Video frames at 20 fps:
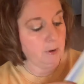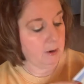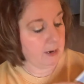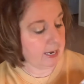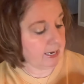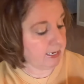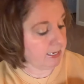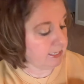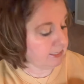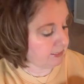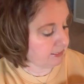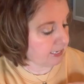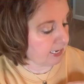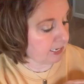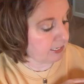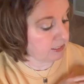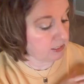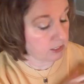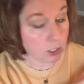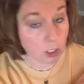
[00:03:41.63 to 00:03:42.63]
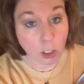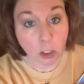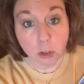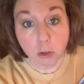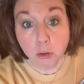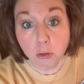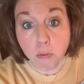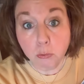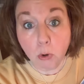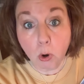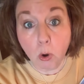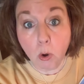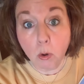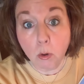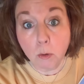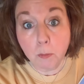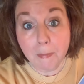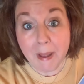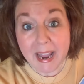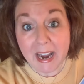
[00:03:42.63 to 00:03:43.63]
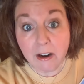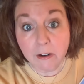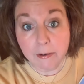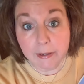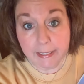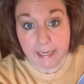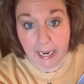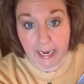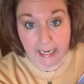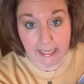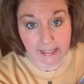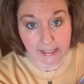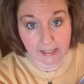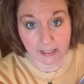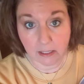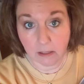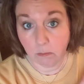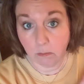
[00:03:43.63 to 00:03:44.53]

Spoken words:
and it says, Troll Paradise.